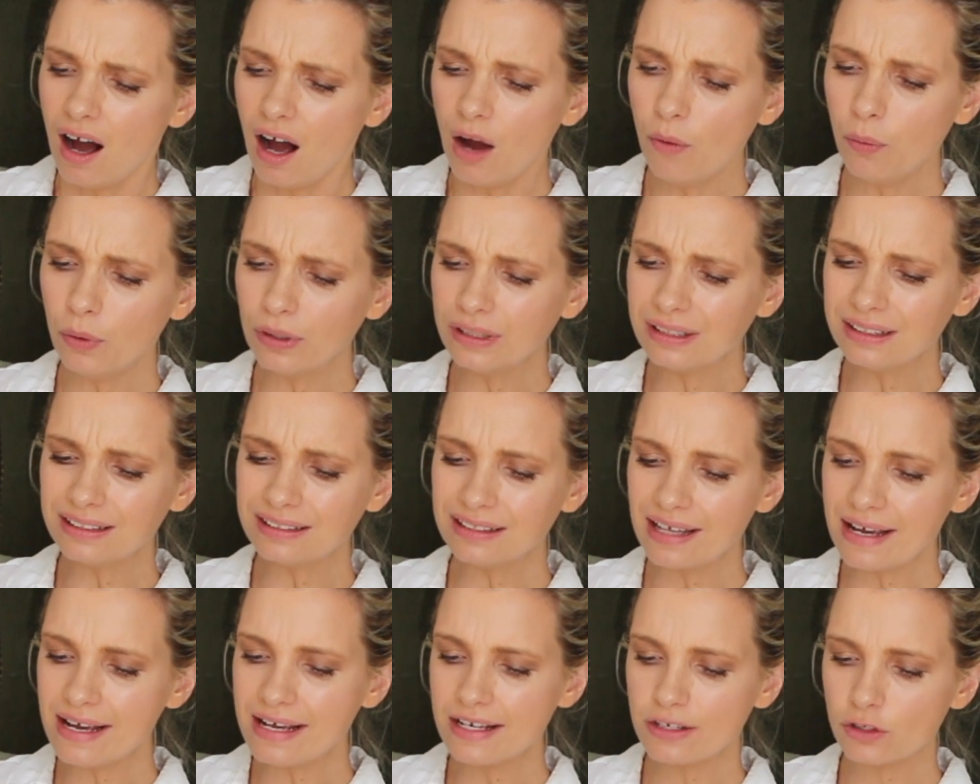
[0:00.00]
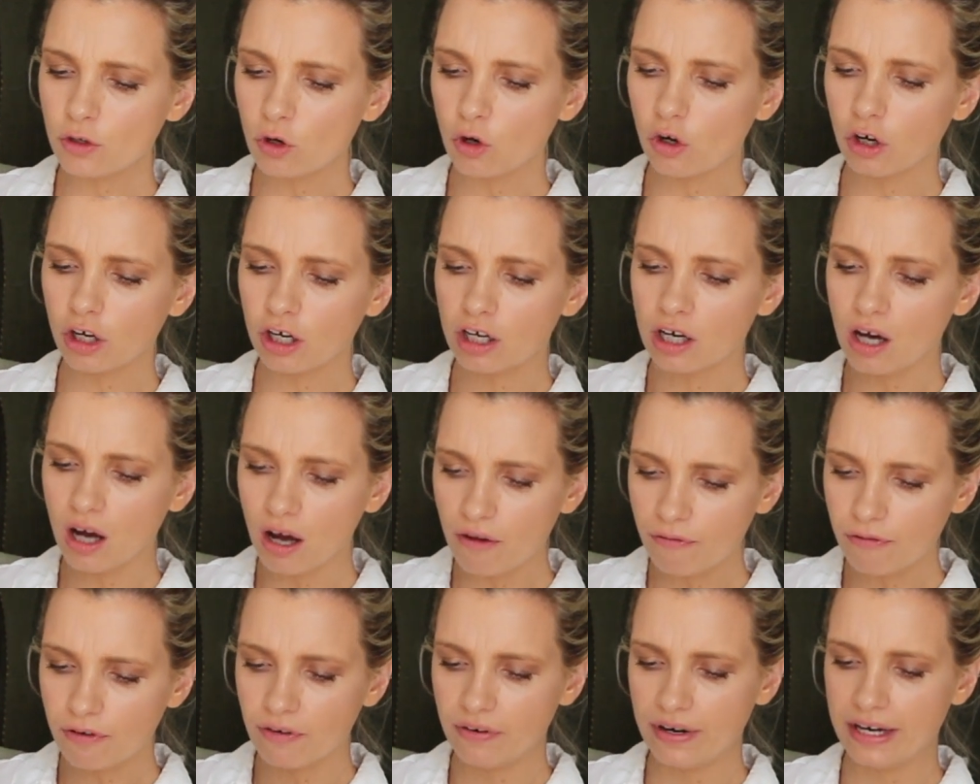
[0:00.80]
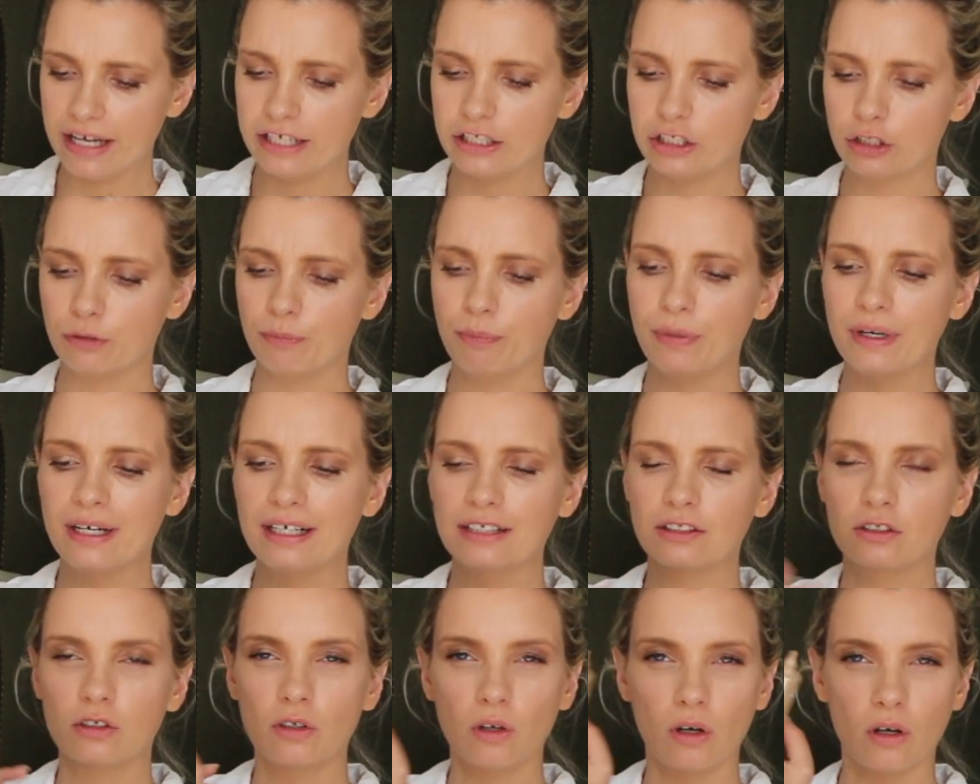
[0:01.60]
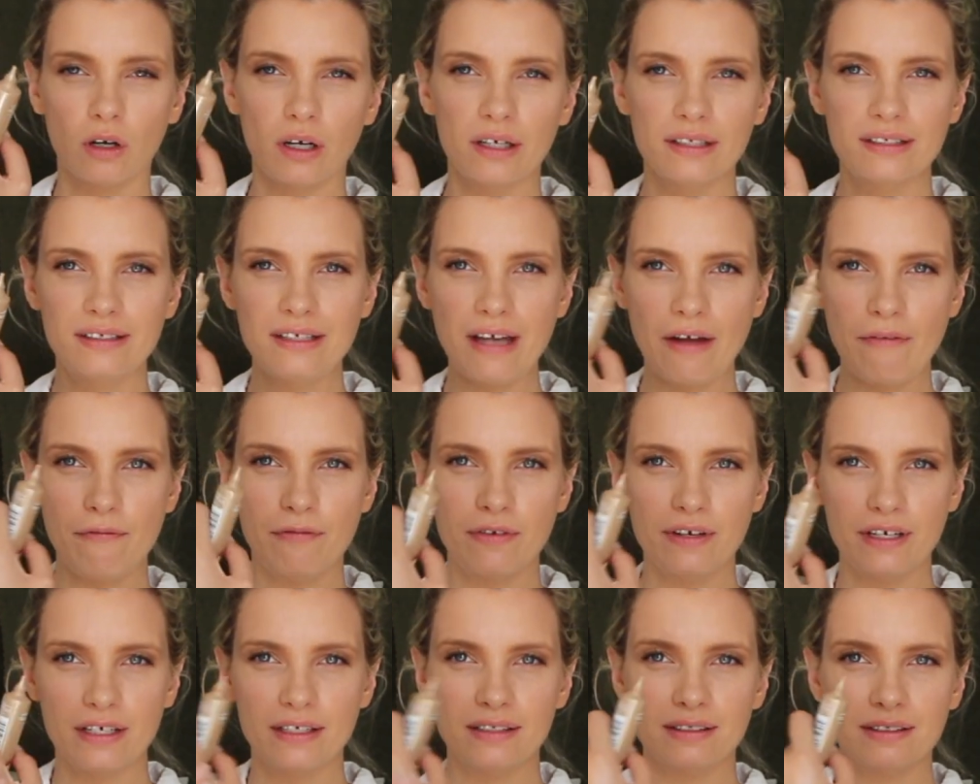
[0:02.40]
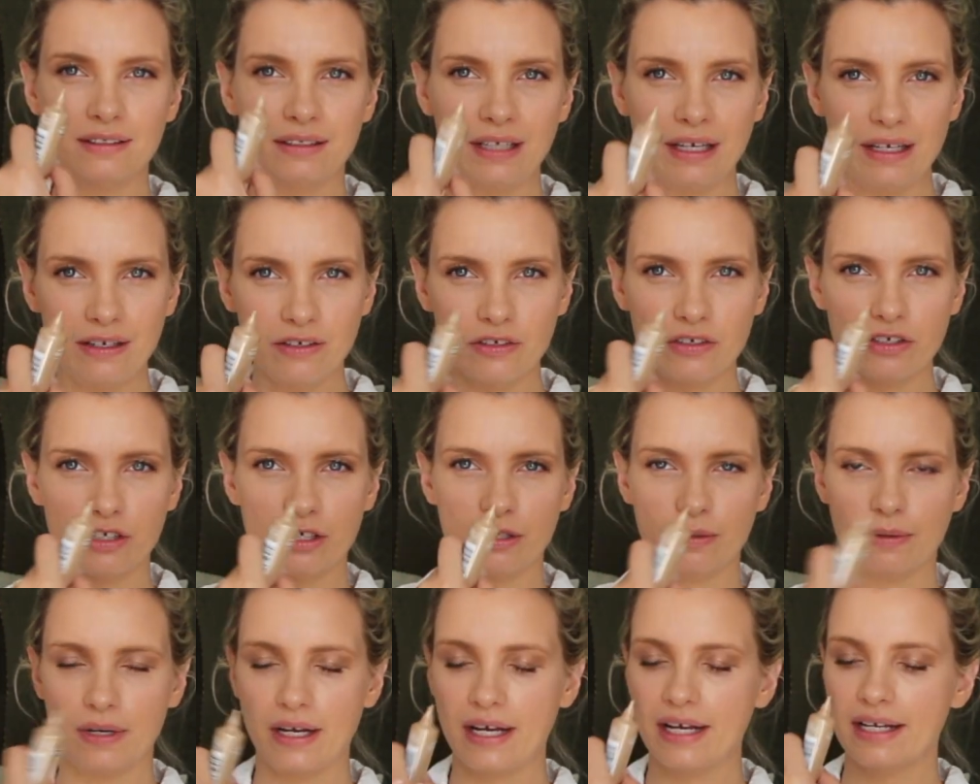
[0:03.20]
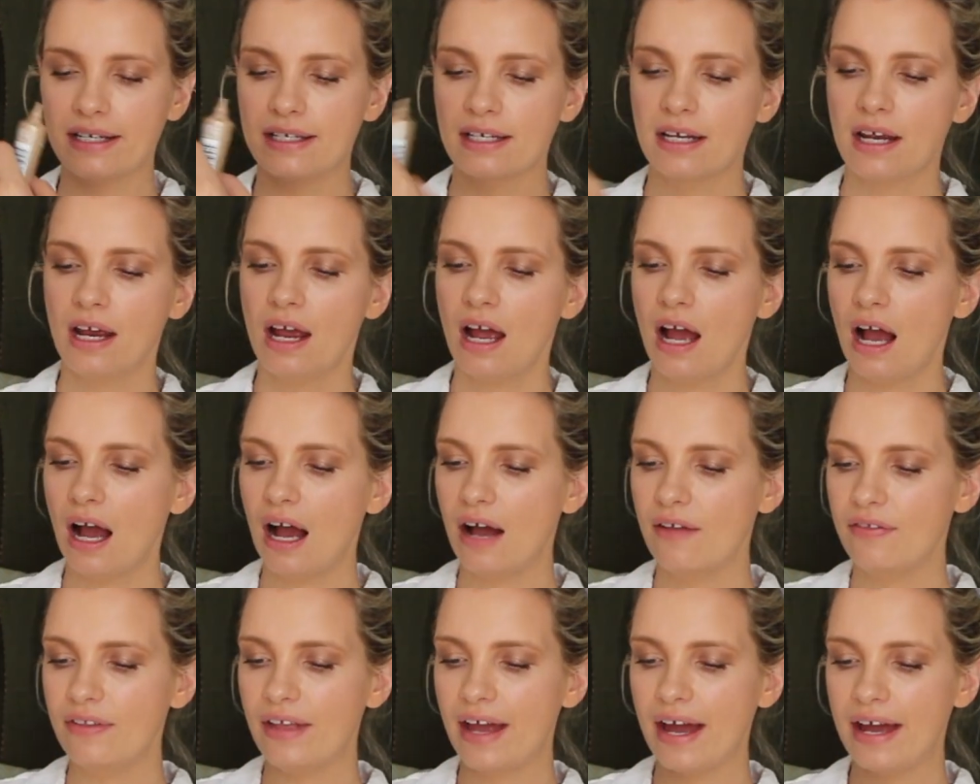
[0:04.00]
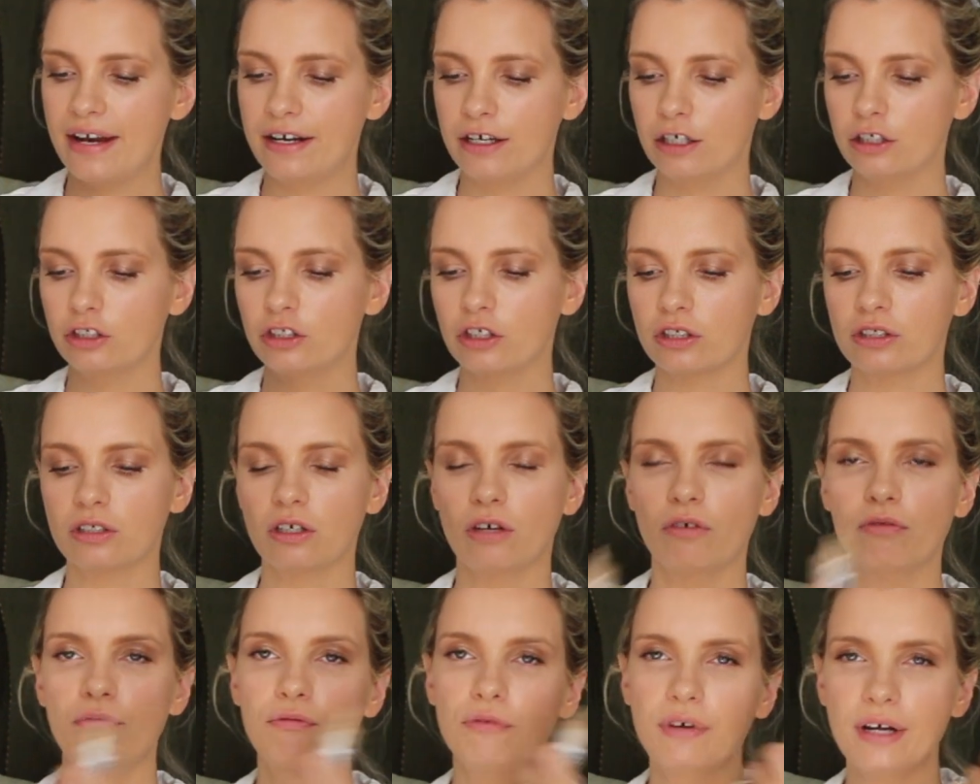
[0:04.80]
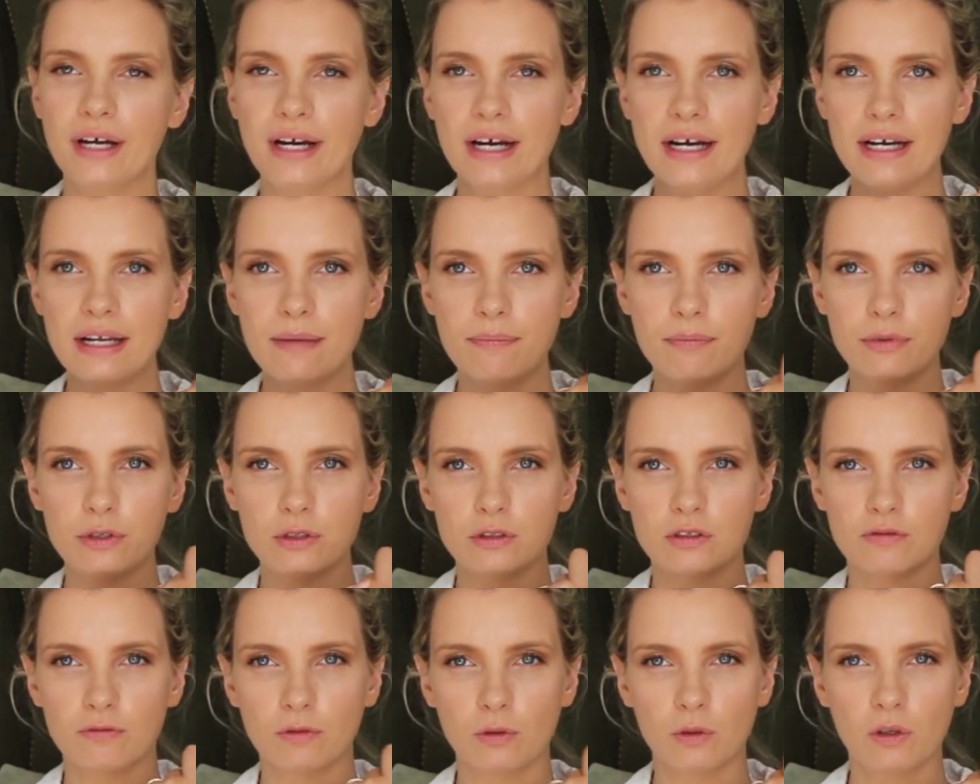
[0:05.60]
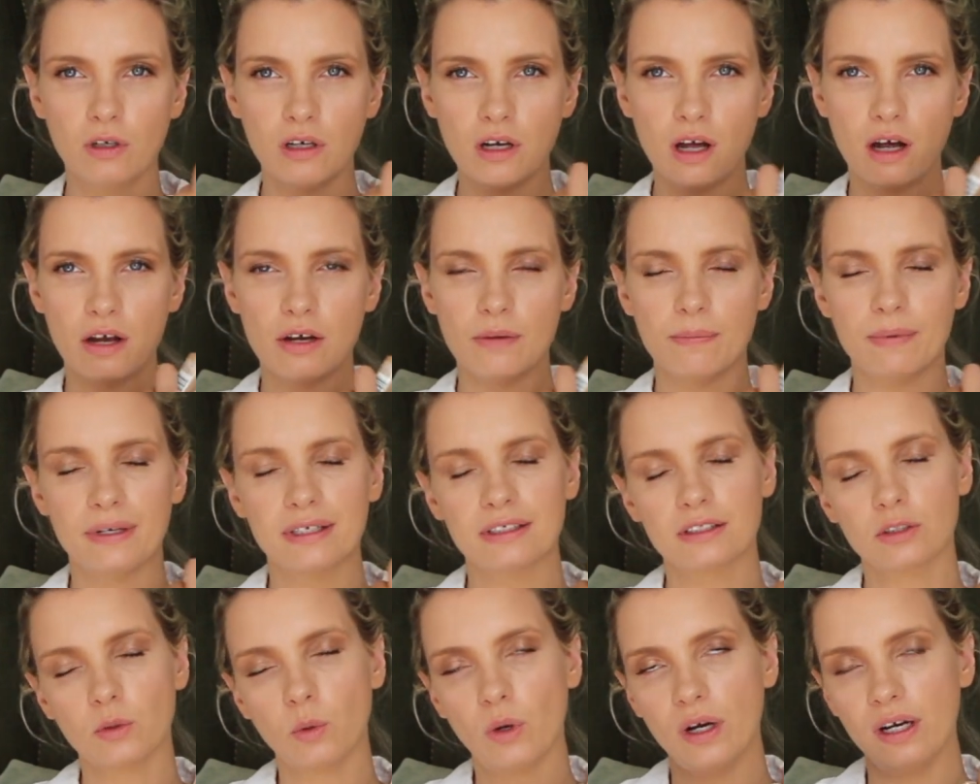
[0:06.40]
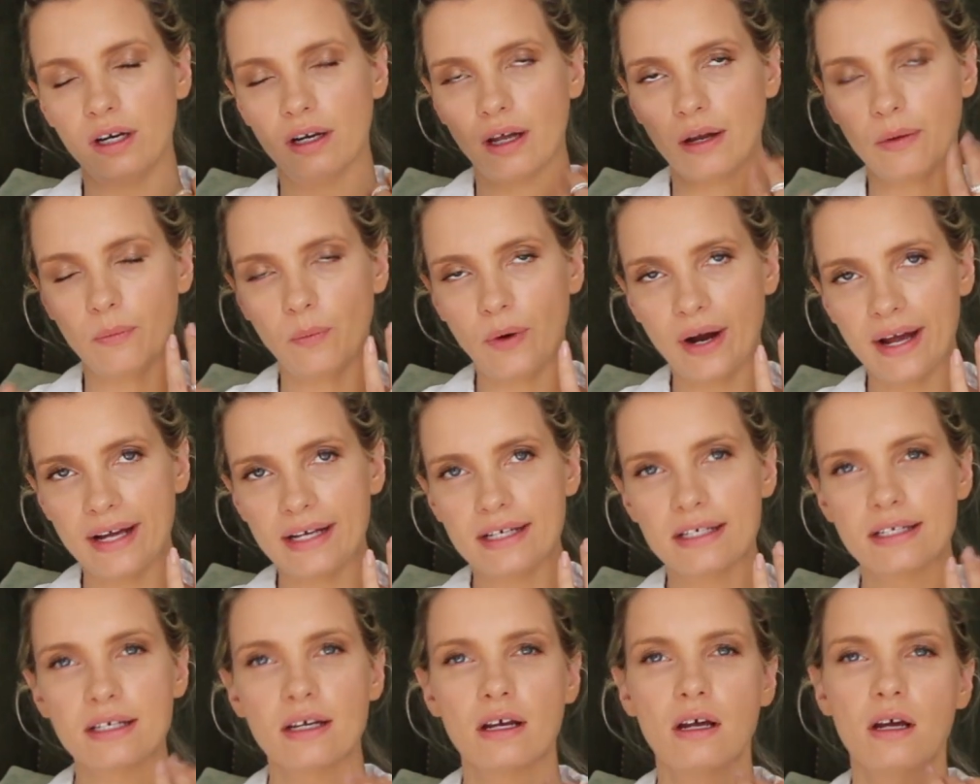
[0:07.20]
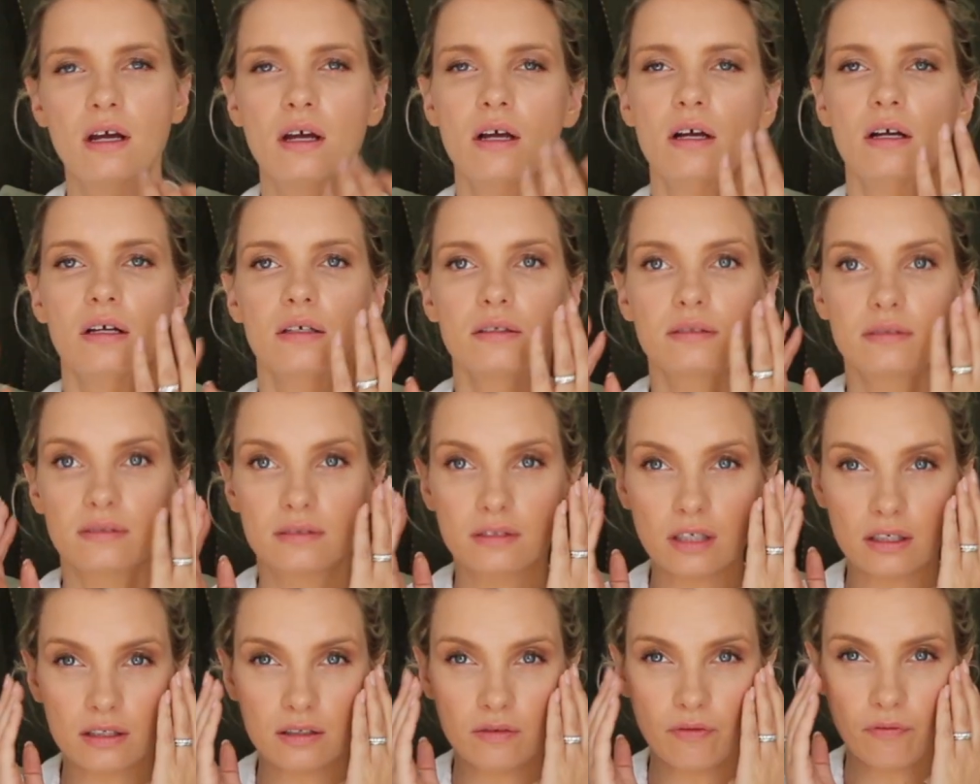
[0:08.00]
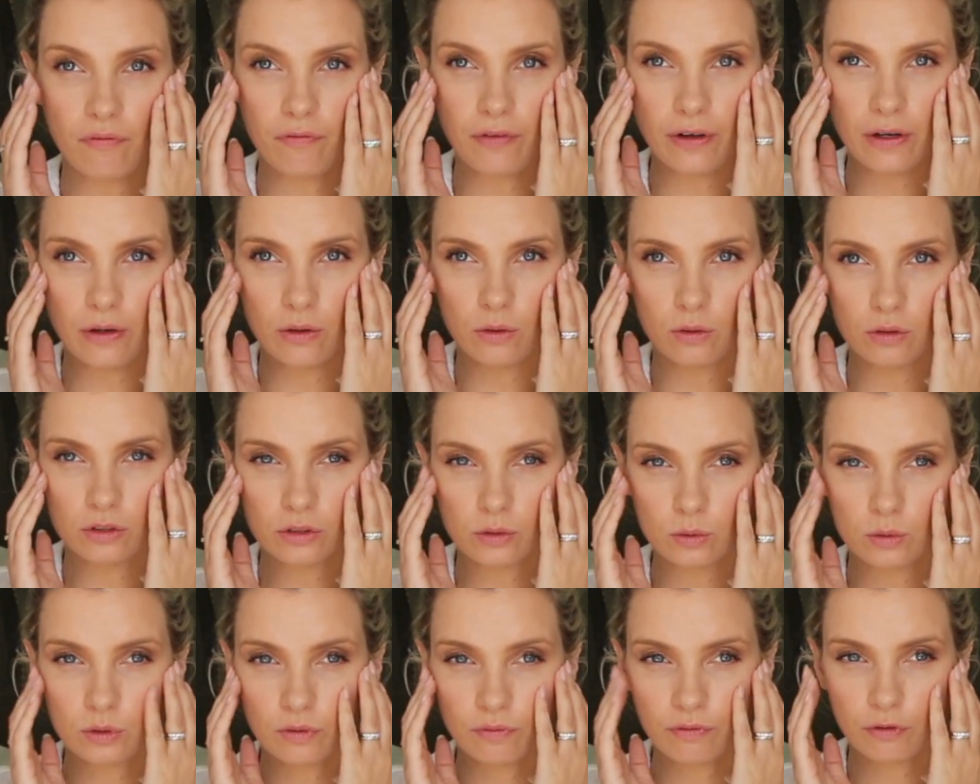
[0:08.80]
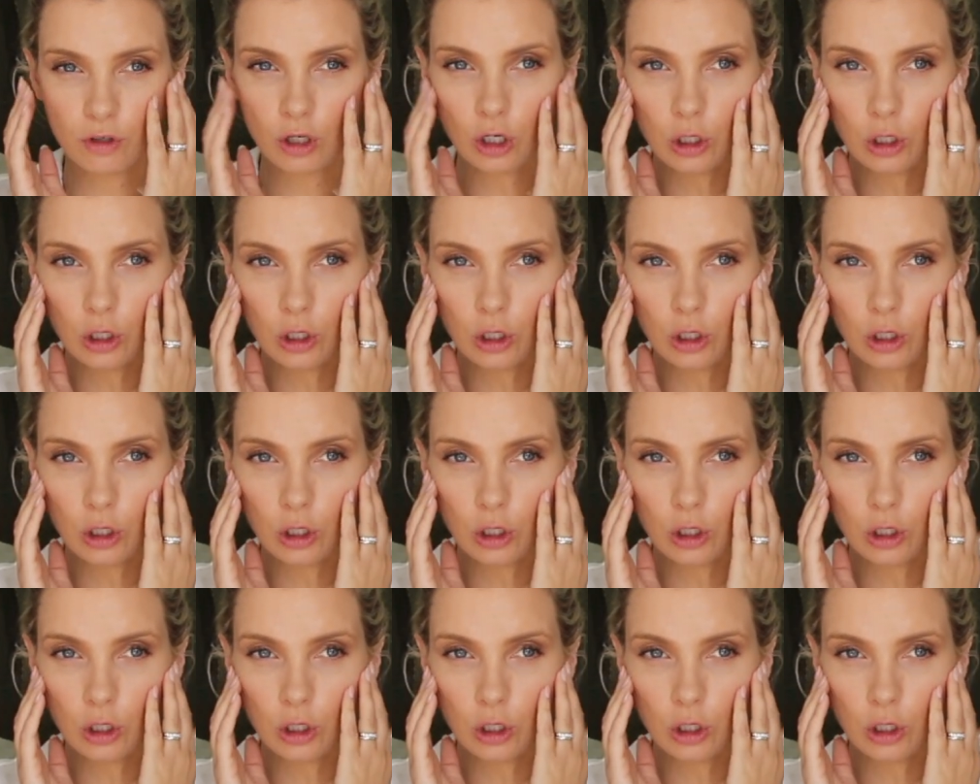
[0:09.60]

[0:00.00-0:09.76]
I wouldn't say it's got coverage, but it's got a definite tint to it, and then just a really beautiful glow. But it's quite lightweight, doesn't feel sort of